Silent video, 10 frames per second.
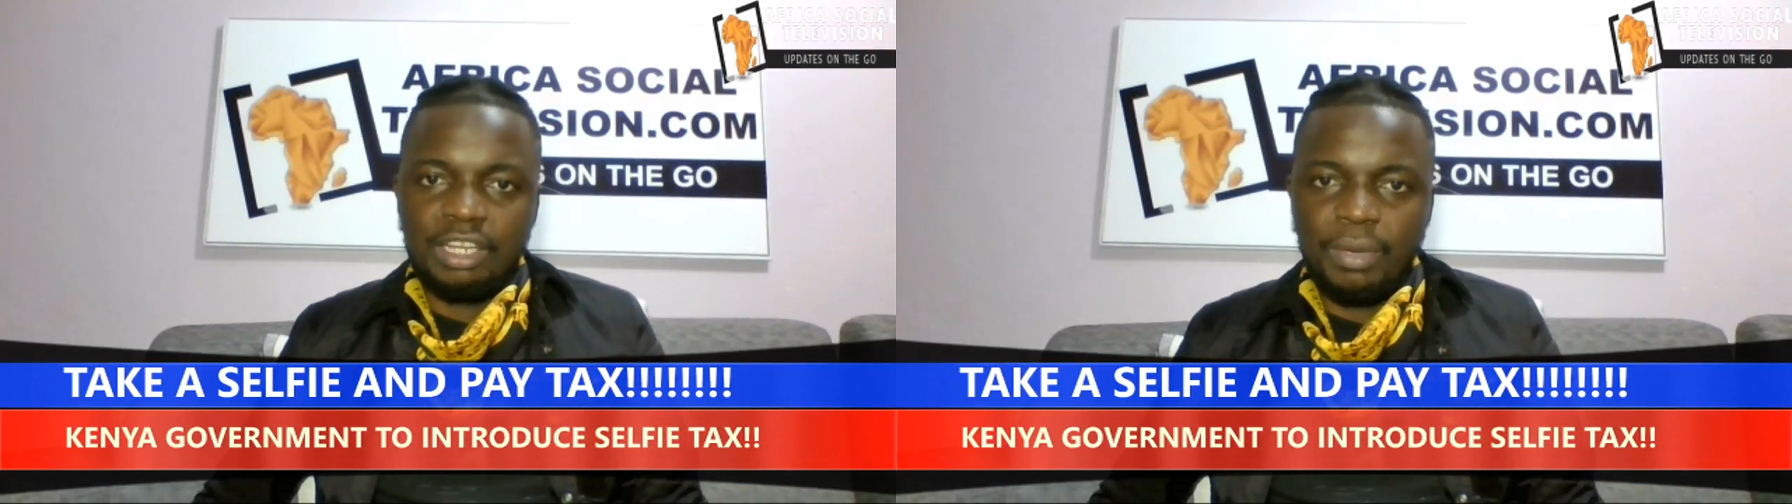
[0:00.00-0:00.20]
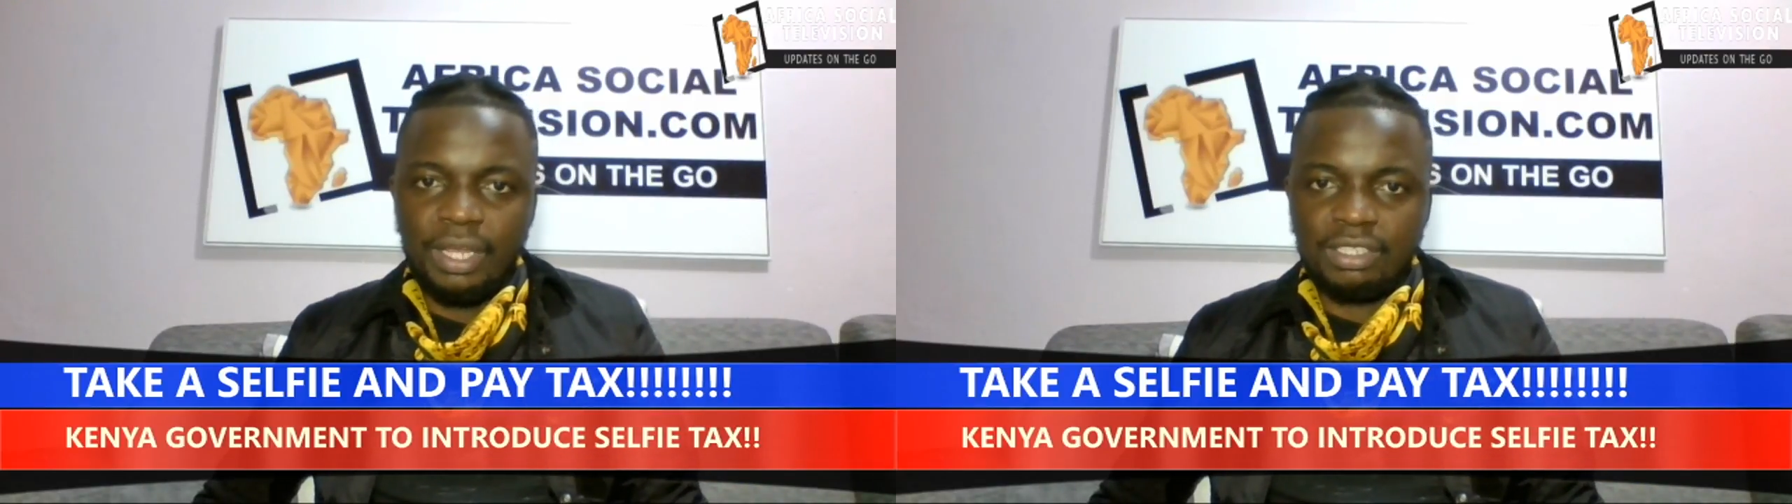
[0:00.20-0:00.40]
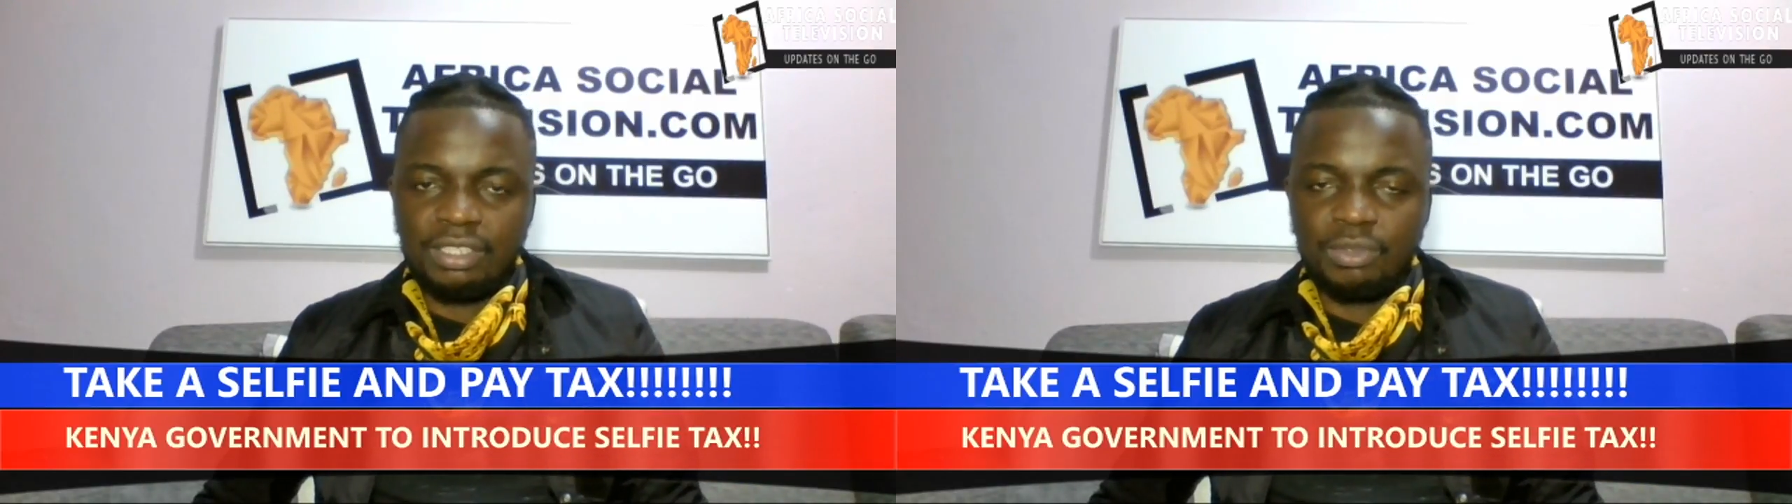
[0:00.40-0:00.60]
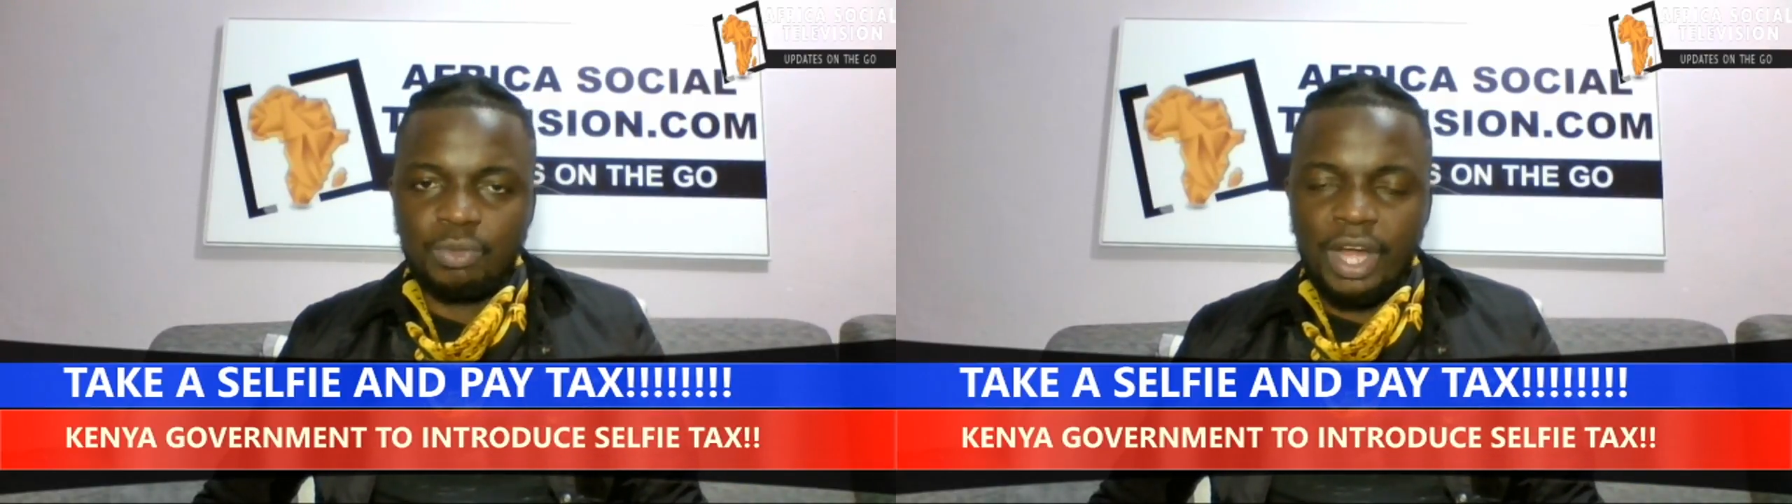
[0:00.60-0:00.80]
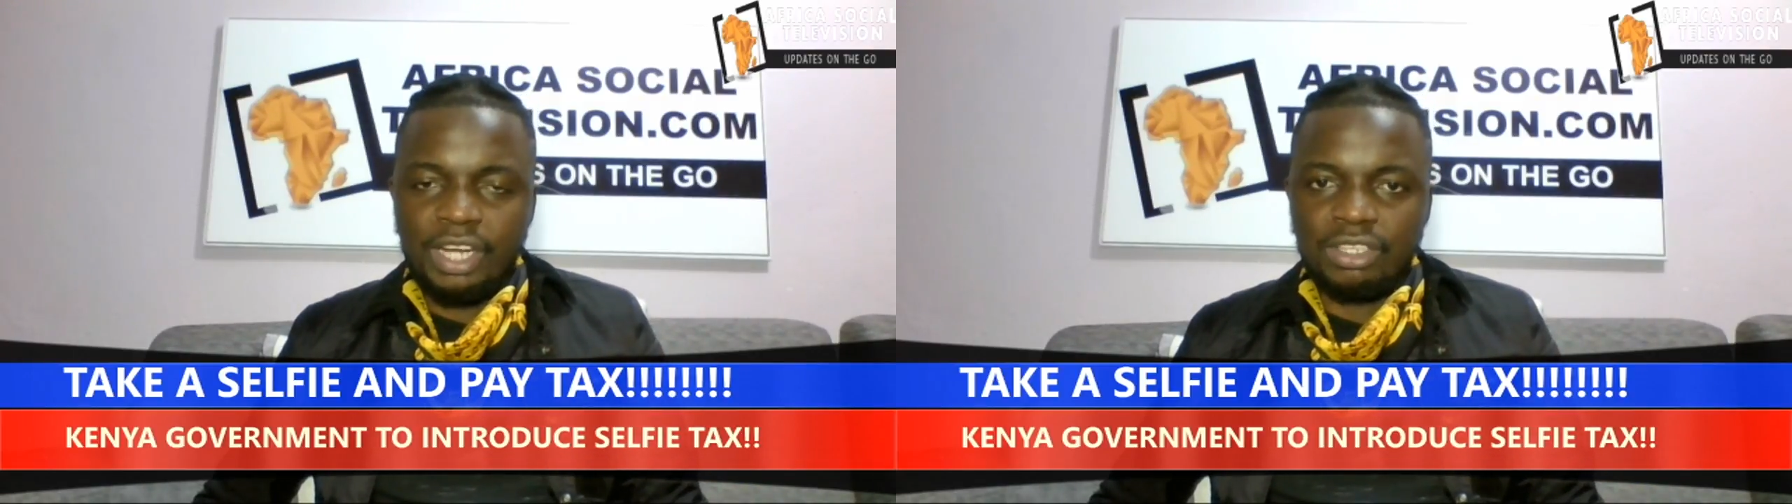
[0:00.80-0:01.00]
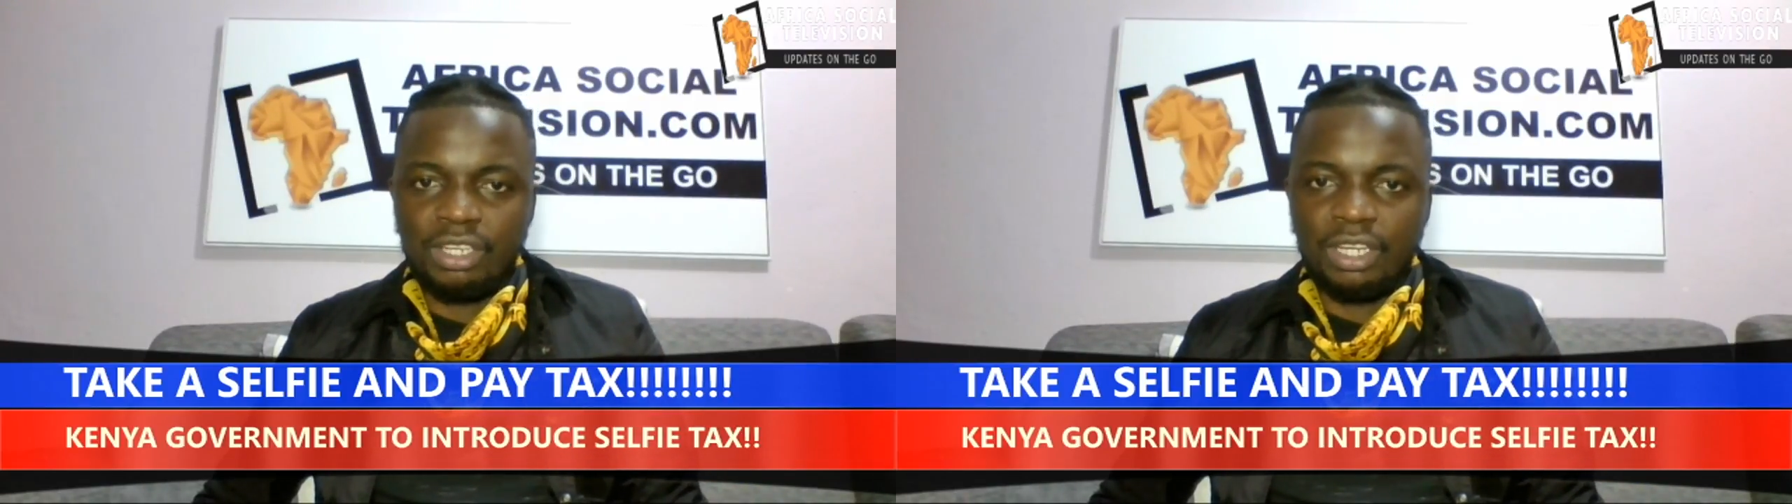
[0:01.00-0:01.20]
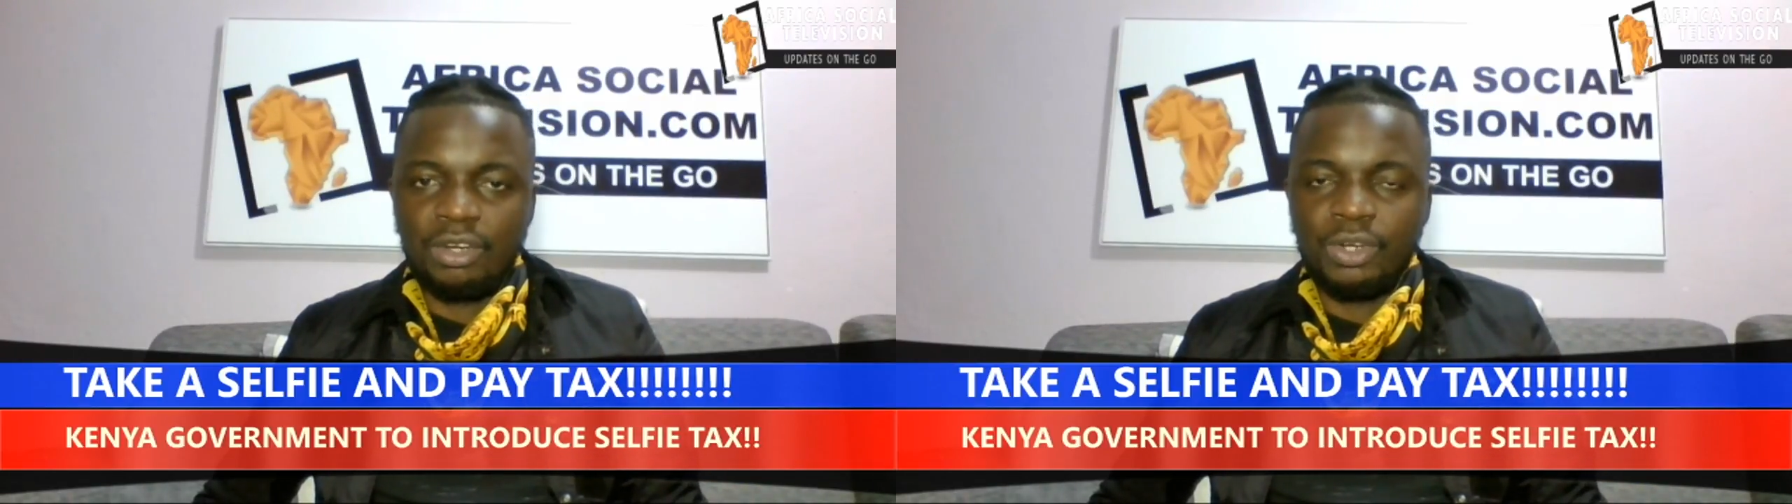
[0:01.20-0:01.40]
debate right here